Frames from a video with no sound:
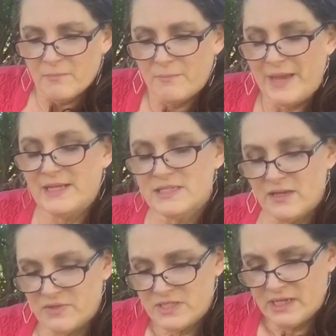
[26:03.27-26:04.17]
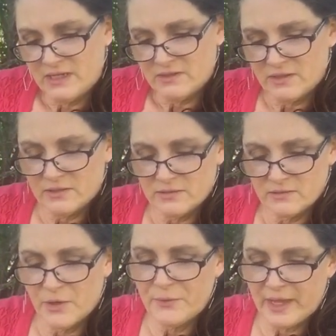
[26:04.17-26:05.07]
May 17th.
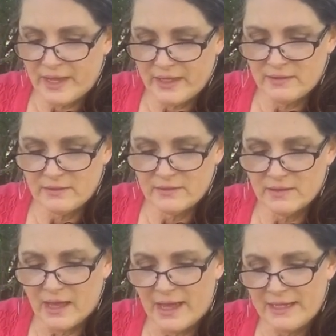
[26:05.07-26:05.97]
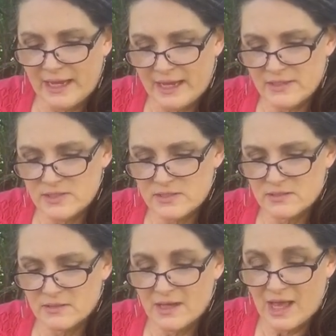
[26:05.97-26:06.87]
Okay, I guess
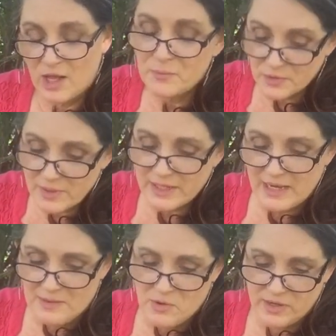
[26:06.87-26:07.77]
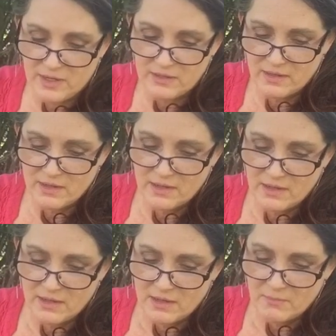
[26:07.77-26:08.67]
I'll put my name on it,
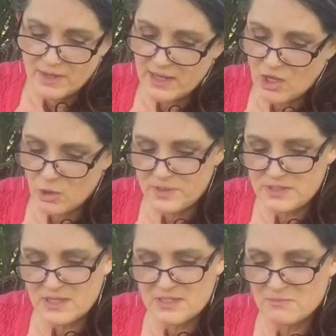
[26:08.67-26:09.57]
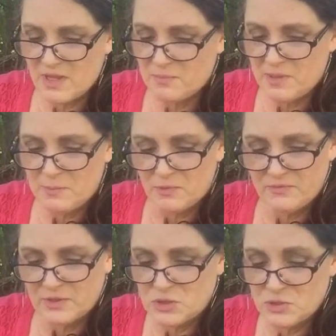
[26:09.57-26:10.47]
but I hope it doesn't make people
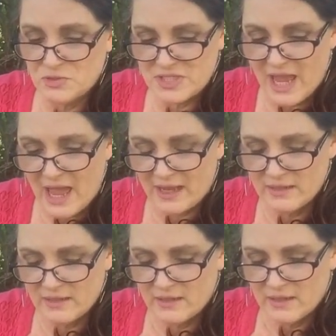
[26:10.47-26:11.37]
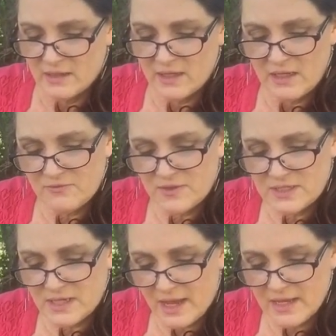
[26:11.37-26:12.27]
feel too sad. And if
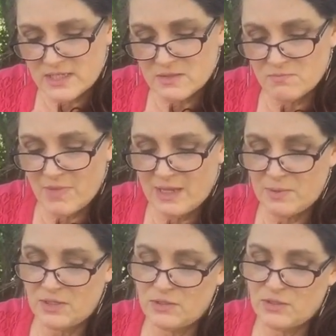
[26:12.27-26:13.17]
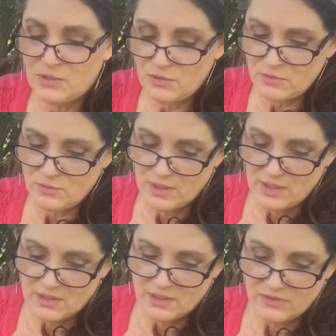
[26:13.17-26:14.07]
it does, maybe you
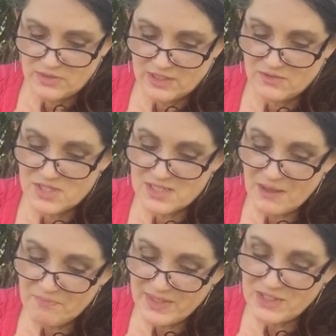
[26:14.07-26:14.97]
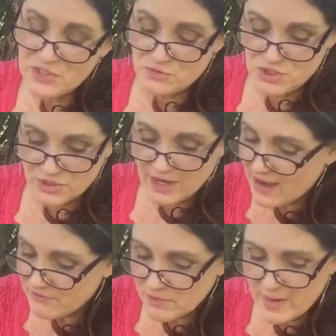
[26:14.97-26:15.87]
could think of something to cheer
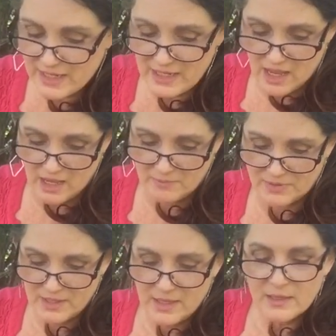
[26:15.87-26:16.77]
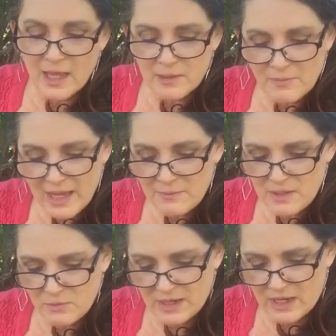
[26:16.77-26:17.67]
everybody up, like
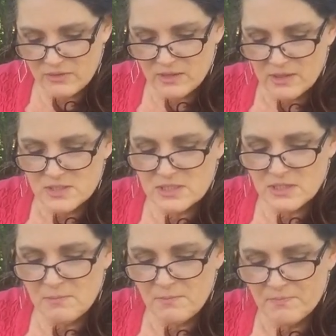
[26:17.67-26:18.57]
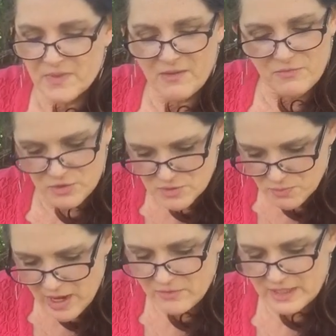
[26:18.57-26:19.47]
maybe with some of those
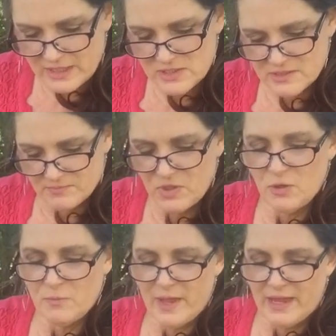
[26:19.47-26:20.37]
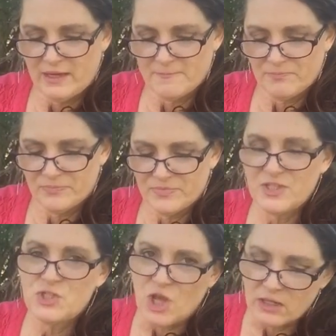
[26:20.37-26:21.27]
brownies you make,
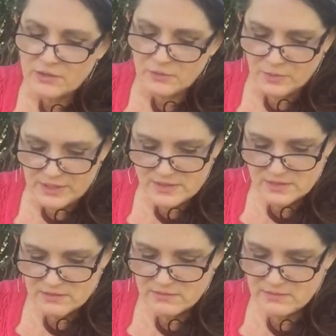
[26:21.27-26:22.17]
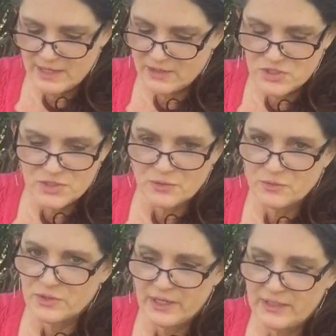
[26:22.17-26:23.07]
the chocolate ones. They are so
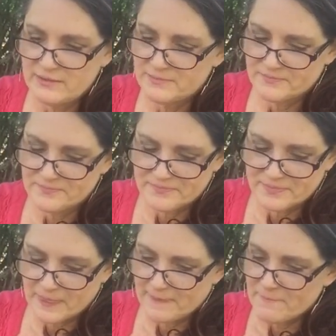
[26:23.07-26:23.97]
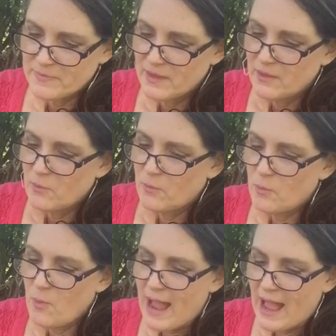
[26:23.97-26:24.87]
good.
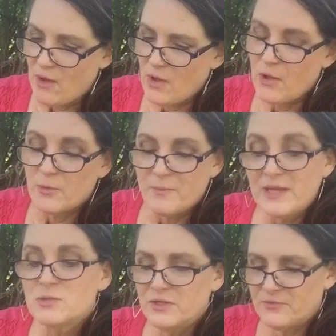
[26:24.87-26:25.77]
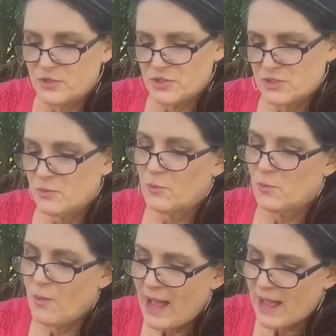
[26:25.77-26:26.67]
Wow. Oh, May 21st.
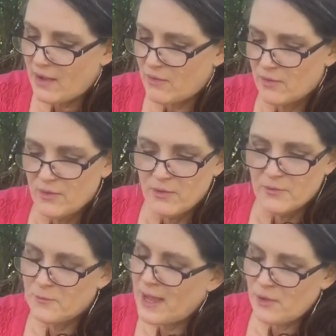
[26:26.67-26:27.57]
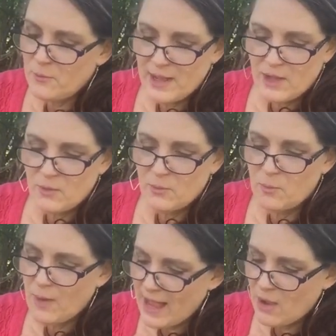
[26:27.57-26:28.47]
Wow. Wow, wow,
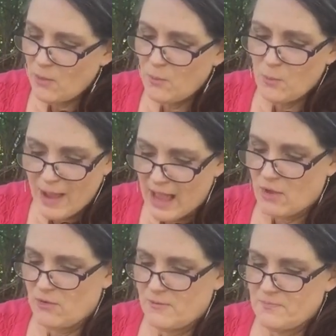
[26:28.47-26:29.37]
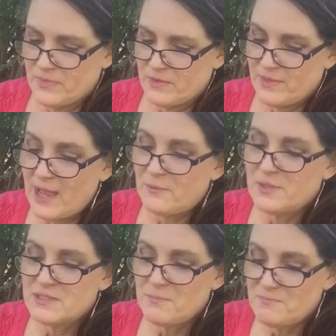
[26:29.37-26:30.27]
wow, wow. That
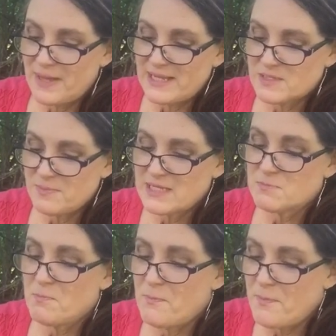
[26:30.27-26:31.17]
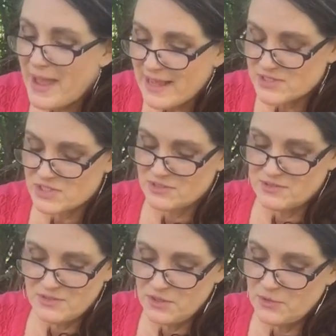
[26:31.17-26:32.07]
was the best
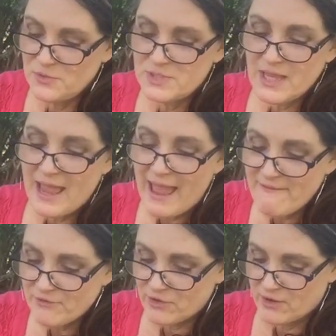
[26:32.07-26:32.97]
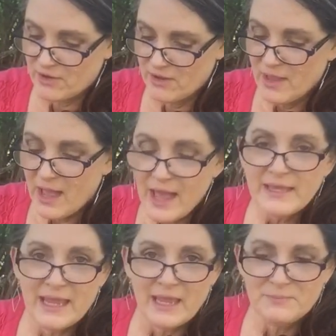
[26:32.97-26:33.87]
news ever. I
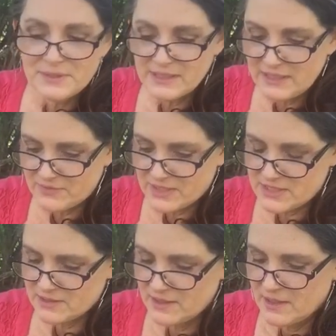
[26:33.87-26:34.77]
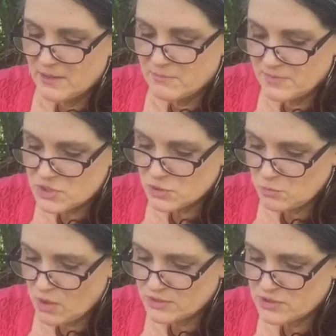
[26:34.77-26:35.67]
can't believe it.
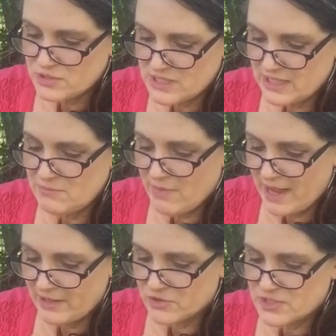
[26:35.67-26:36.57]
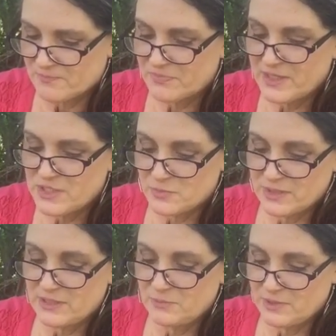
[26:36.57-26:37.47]
Mr. Walter Dean Myers is
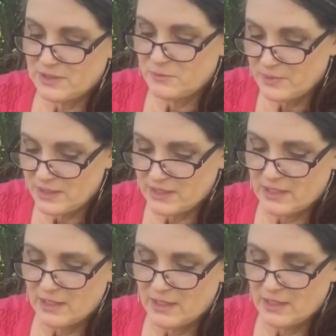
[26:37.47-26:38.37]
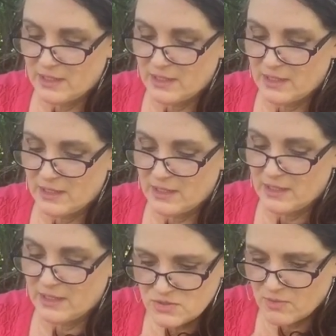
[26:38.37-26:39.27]
really coming
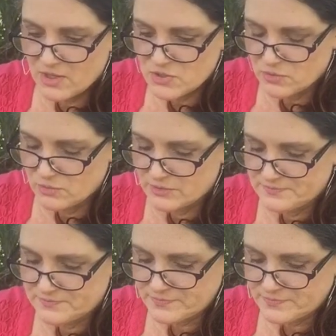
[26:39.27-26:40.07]
to our school.